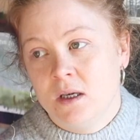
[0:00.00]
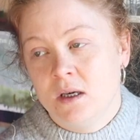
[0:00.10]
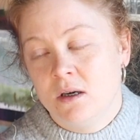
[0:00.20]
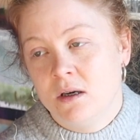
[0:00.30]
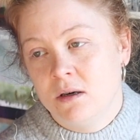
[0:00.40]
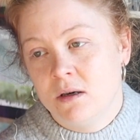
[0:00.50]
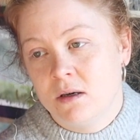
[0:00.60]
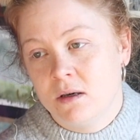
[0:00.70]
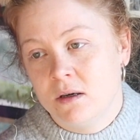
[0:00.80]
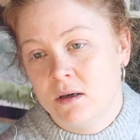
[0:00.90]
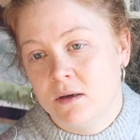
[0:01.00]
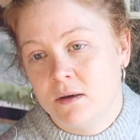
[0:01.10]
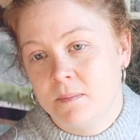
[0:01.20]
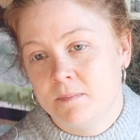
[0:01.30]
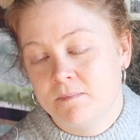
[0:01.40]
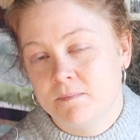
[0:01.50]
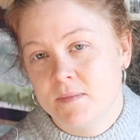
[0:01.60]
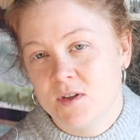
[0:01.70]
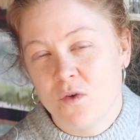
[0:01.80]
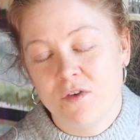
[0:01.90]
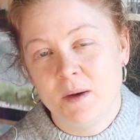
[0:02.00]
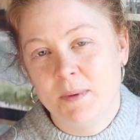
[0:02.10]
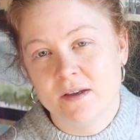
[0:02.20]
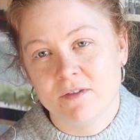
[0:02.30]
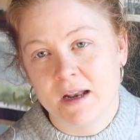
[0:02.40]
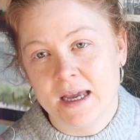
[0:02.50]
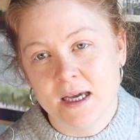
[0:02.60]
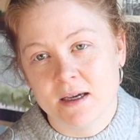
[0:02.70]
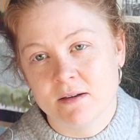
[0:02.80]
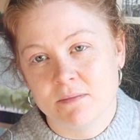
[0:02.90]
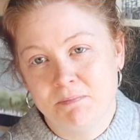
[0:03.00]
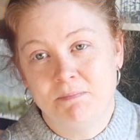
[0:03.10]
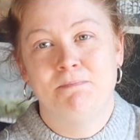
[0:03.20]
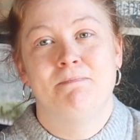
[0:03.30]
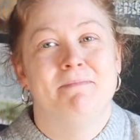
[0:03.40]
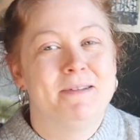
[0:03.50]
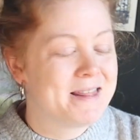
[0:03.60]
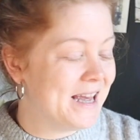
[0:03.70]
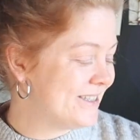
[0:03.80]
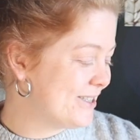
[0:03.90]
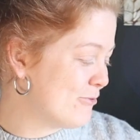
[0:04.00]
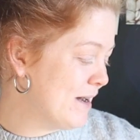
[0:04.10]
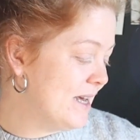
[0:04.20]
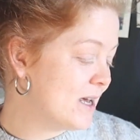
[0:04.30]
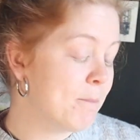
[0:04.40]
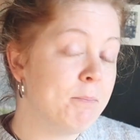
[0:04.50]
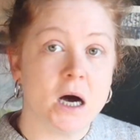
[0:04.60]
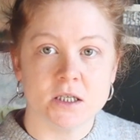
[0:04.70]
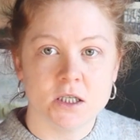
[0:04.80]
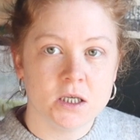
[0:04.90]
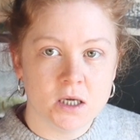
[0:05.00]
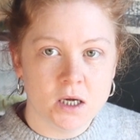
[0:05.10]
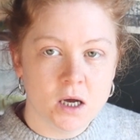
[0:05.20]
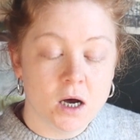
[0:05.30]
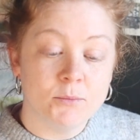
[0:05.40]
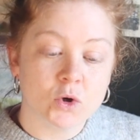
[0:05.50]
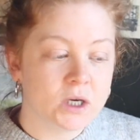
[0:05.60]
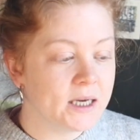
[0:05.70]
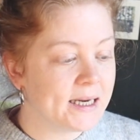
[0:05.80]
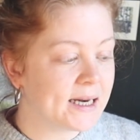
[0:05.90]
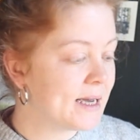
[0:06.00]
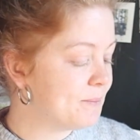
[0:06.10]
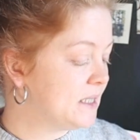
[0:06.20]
So I feel a bit deflated this week, but I'm not gonna let it get me